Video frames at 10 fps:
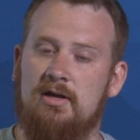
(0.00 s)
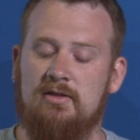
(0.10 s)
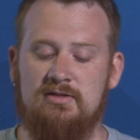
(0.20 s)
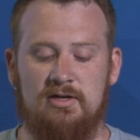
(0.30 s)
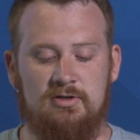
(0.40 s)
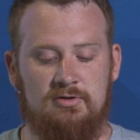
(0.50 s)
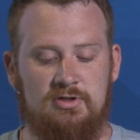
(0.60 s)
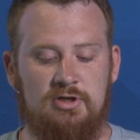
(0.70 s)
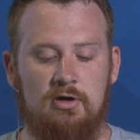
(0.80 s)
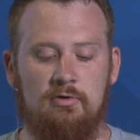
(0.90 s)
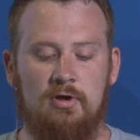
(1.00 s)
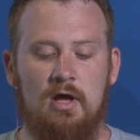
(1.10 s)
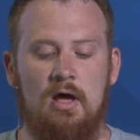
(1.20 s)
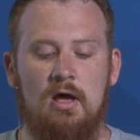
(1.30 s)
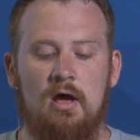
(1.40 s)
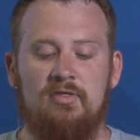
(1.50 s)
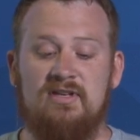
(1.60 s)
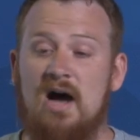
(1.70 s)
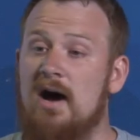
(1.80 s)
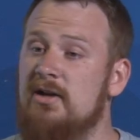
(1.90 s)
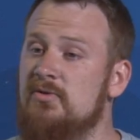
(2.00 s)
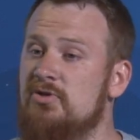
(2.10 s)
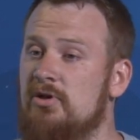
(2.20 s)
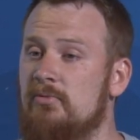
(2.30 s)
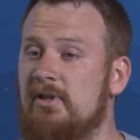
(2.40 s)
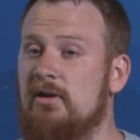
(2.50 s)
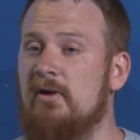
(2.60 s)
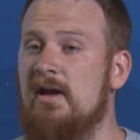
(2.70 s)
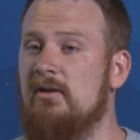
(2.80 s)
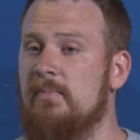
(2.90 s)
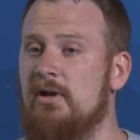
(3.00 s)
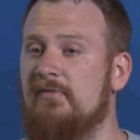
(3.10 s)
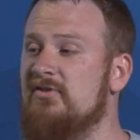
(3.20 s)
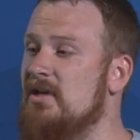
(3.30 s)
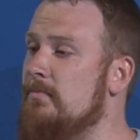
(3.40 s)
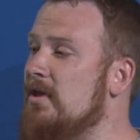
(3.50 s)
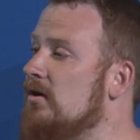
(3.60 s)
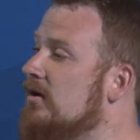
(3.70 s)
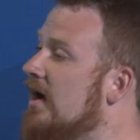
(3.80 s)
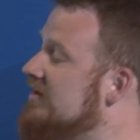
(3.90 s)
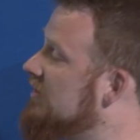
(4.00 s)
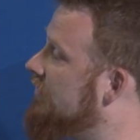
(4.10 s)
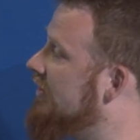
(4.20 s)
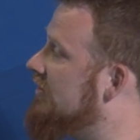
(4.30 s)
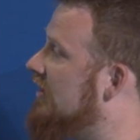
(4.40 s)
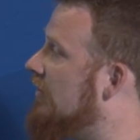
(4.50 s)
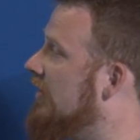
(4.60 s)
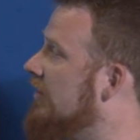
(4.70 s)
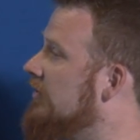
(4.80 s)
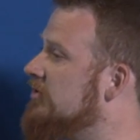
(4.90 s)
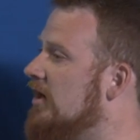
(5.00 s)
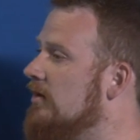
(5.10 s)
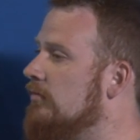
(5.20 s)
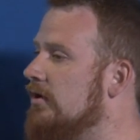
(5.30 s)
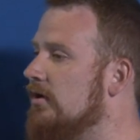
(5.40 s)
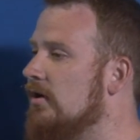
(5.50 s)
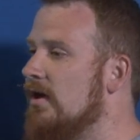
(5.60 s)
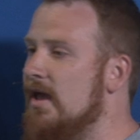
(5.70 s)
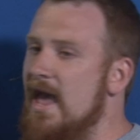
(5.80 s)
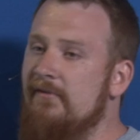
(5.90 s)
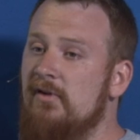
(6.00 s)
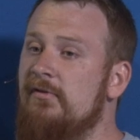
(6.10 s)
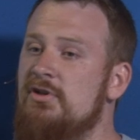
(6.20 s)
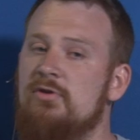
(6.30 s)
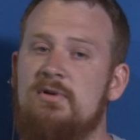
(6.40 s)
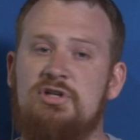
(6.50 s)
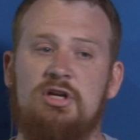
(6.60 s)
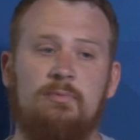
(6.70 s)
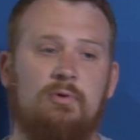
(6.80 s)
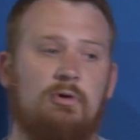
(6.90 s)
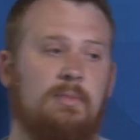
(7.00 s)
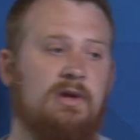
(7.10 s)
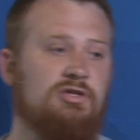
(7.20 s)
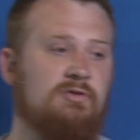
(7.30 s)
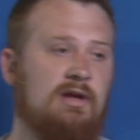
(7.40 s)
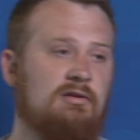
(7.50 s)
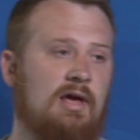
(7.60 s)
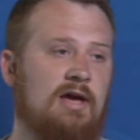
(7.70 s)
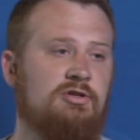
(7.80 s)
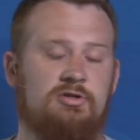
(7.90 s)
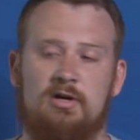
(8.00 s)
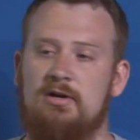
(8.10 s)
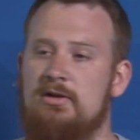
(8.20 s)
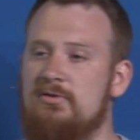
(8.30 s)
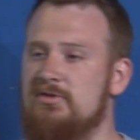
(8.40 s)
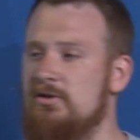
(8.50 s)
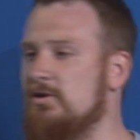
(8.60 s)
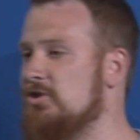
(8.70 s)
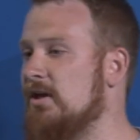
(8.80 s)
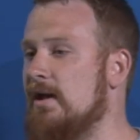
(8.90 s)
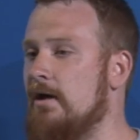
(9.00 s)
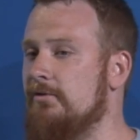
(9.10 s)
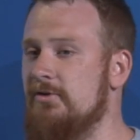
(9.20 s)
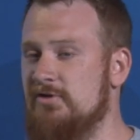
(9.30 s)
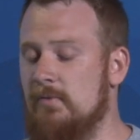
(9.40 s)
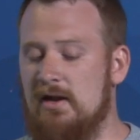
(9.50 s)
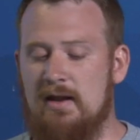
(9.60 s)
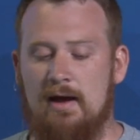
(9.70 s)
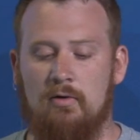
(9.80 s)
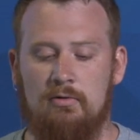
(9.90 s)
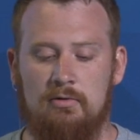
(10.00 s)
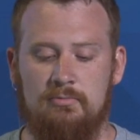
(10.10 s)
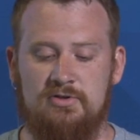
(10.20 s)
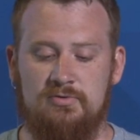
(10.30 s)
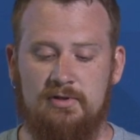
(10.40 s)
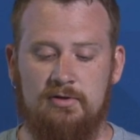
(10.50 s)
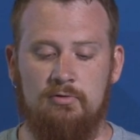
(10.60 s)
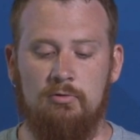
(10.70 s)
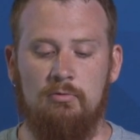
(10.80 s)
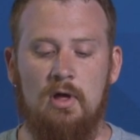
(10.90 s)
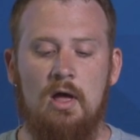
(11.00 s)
kit that Sashko just showed, the docs, which are really great and build off the same Meteor guide template. That way we try and want to, every feature we ship, we want to make sure that as you're starting to use it, you can check it out and use it right now, which is really cool.